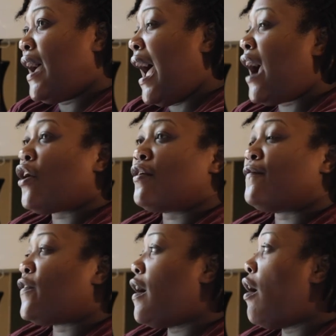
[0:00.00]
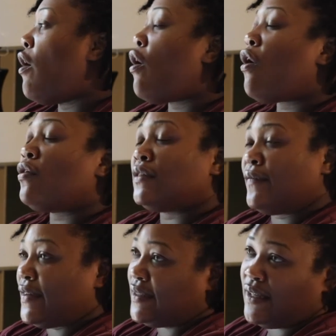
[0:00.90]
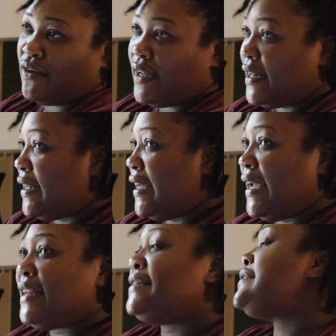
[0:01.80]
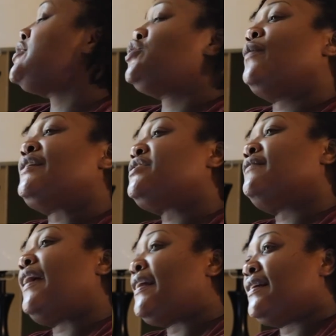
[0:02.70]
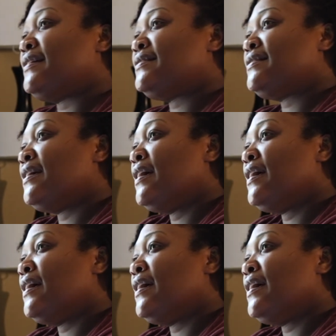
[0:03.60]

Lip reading: I hurt for all of us that are in any situation like this.